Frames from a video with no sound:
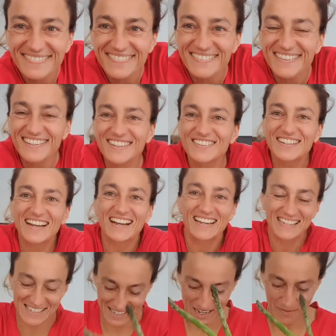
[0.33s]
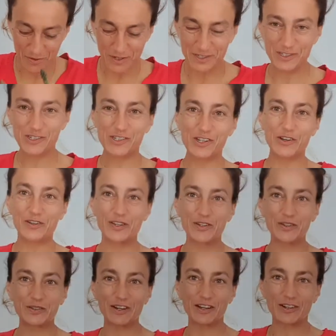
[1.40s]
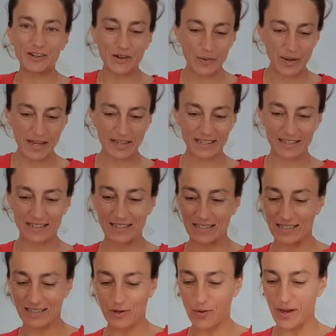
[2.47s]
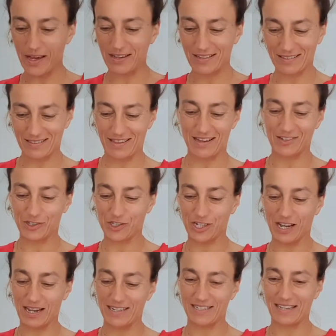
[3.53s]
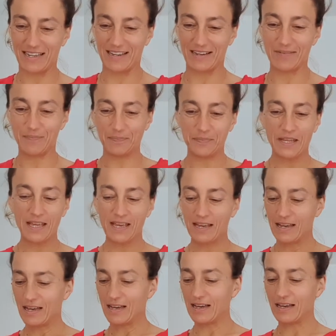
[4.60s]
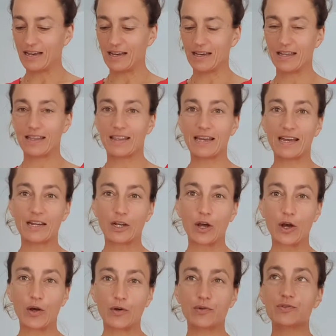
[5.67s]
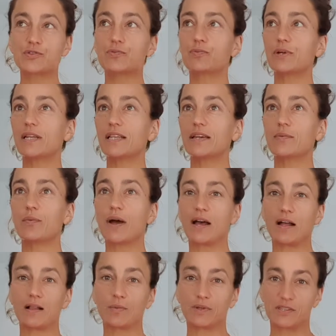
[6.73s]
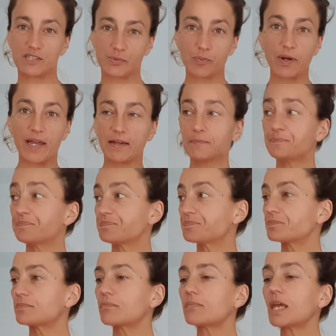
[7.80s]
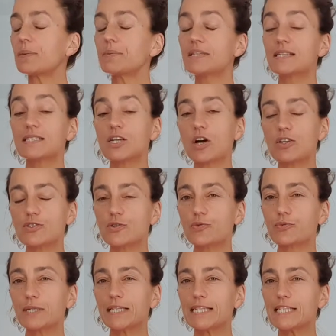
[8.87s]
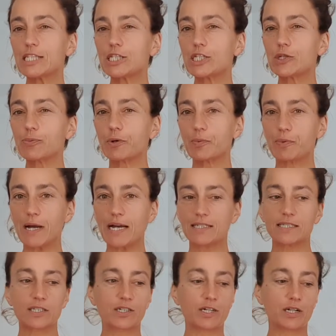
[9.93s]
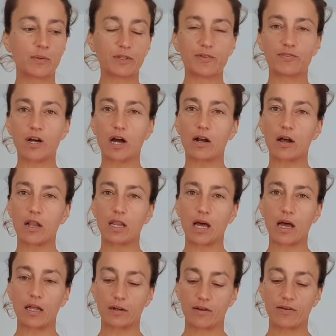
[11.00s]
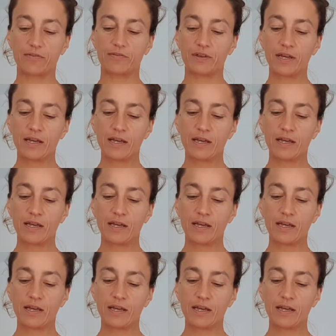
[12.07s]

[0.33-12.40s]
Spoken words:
You guys, I'm going to show you a quick lunch idea that goes really well with spring, but it's also really super practical when you've got a lot of